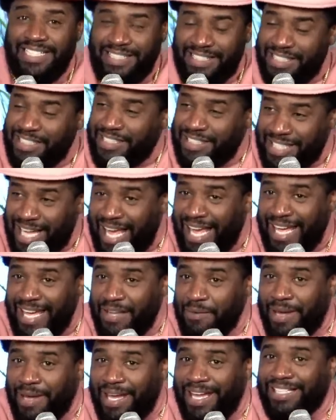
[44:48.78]
Is this the
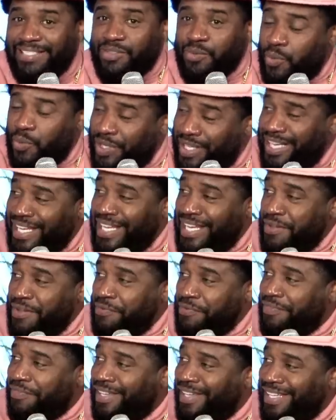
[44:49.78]
same as
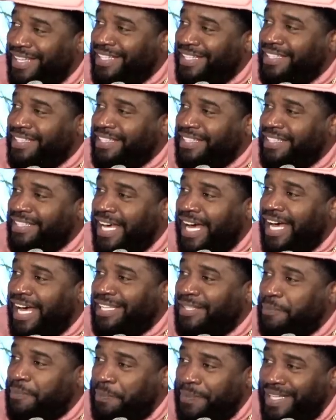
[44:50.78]
weave in
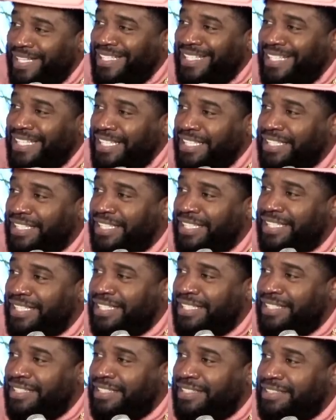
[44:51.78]
y'all opinion?
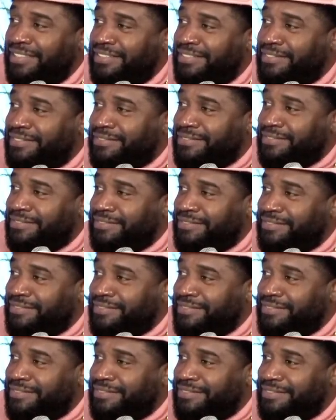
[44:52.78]
Absolutely not.
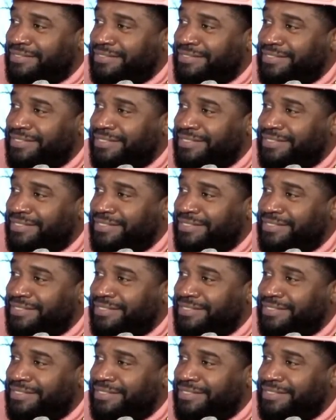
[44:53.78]
No. Nah.